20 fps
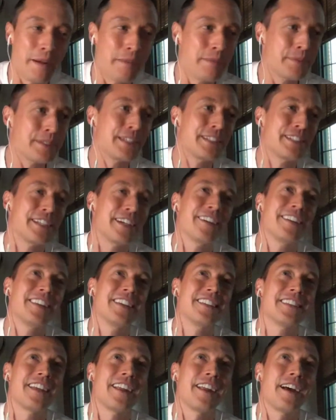sincere in this,
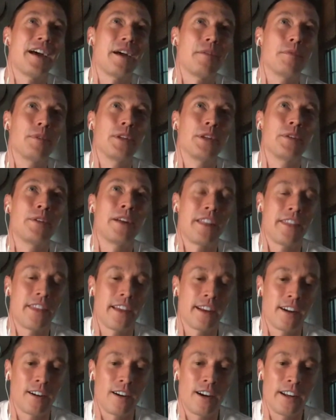that I really want to
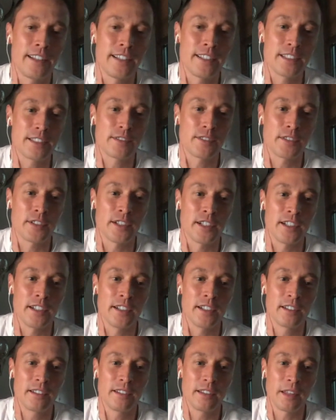thank our audience
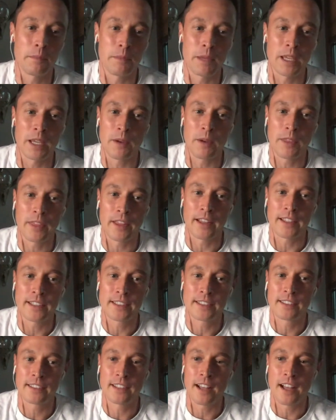for like being with
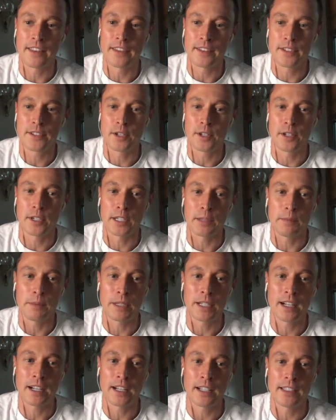us on this journey,
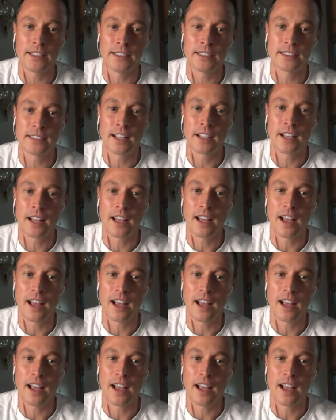because I